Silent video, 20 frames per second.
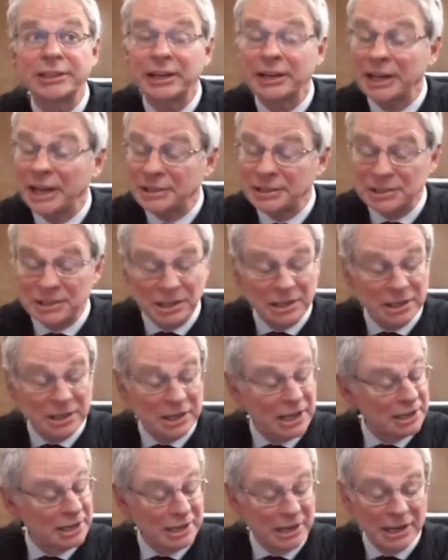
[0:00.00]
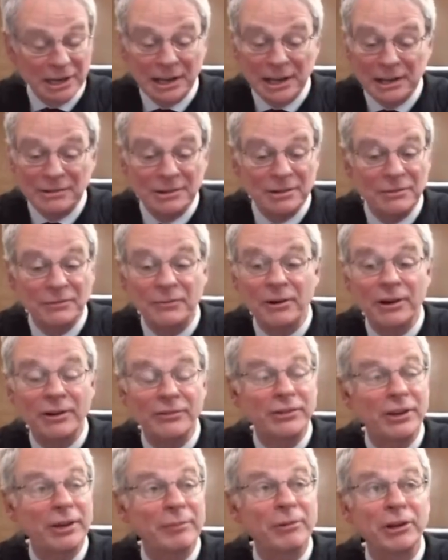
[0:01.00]
And that's and that and that's as
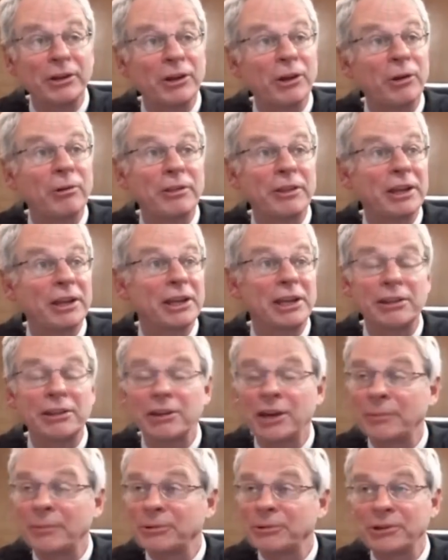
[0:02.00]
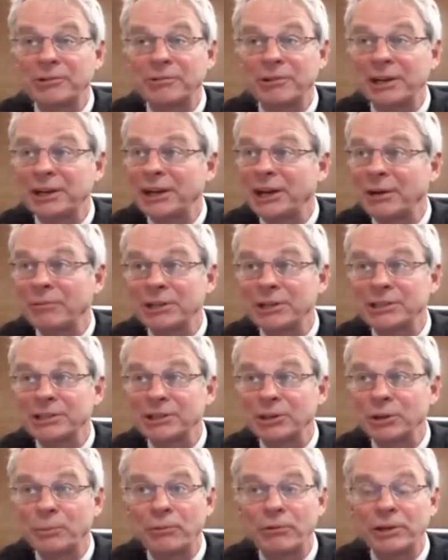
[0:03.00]
far as I'm going to go with. It. And again, the opportunities right now, we could
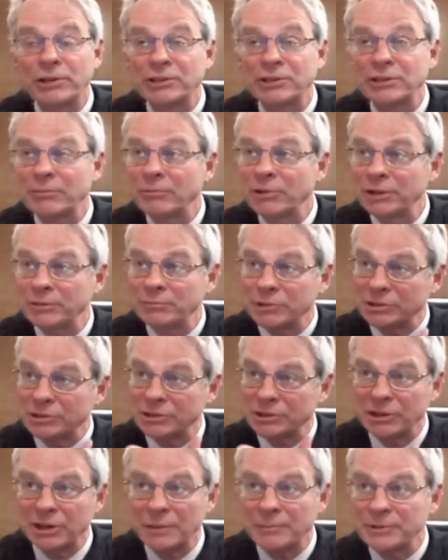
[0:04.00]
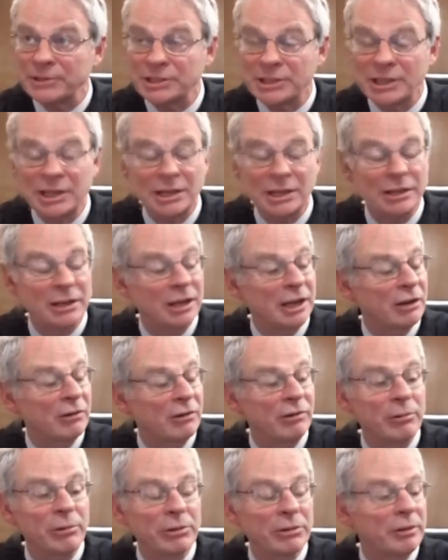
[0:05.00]
still appoint someone. Mr. Sharp has said, and I
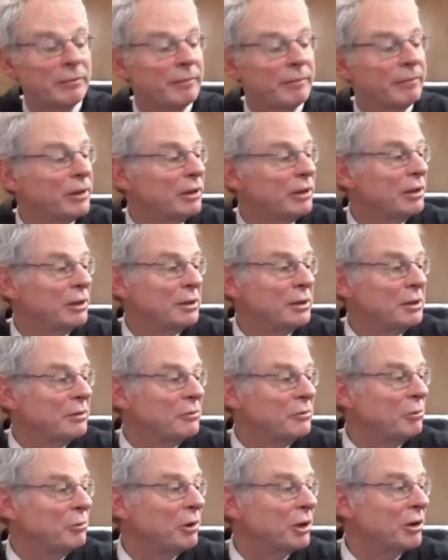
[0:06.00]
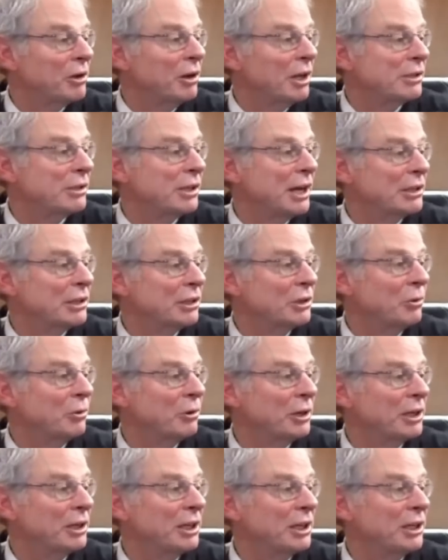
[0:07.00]
agree with them you want to contact the
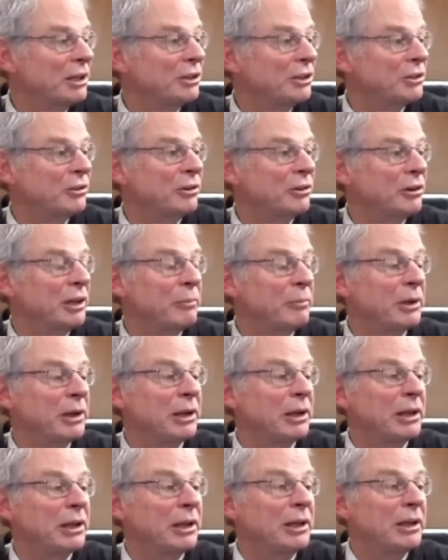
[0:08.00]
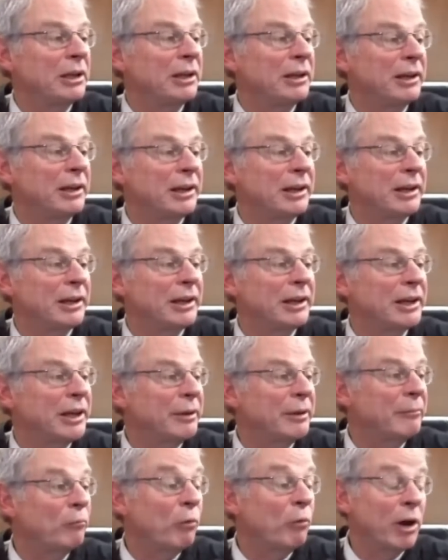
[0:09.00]
court and get an attorney, but
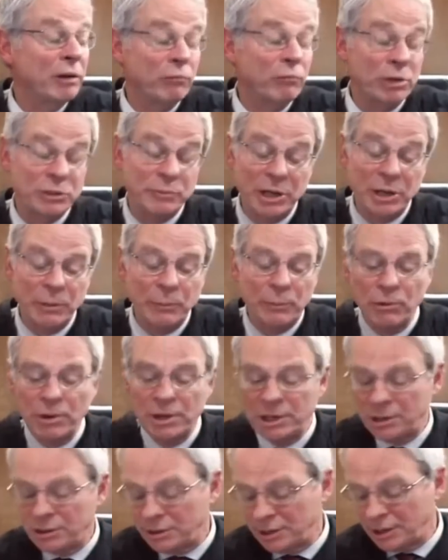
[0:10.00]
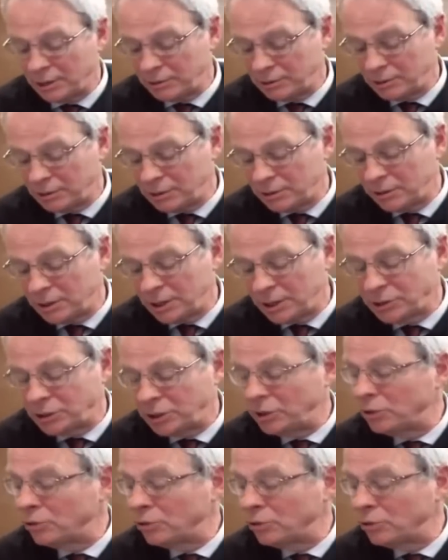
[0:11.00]
uh, um, one was been appointed in that in that